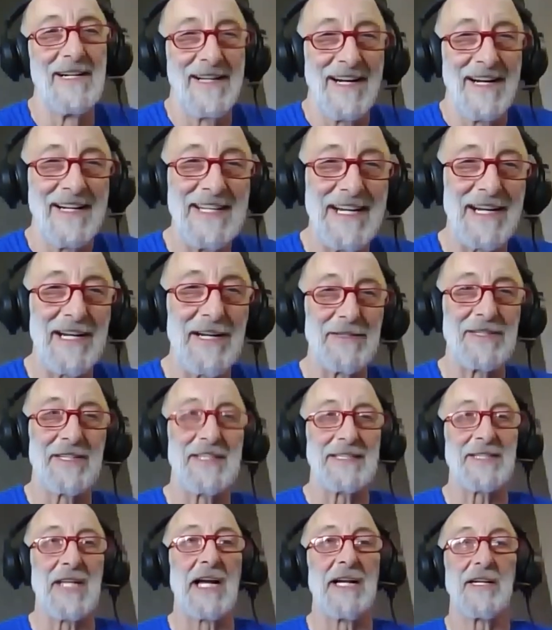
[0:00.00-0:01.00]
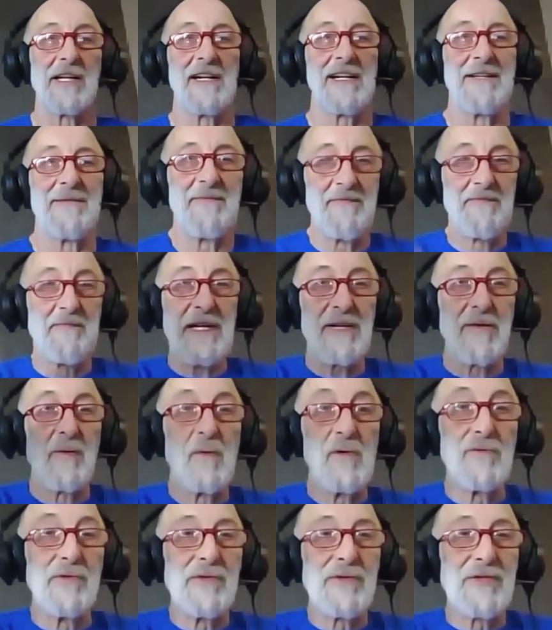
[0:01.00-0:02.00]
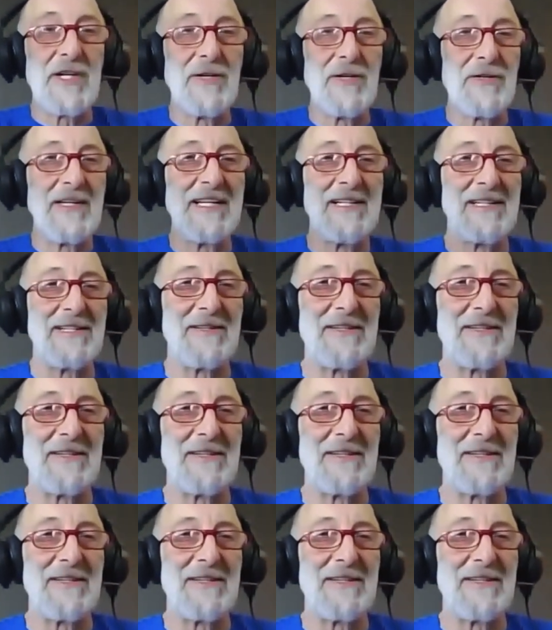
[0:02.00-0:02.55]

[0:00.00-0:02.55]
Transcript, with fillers: Yeah, you're like a big woo zone here.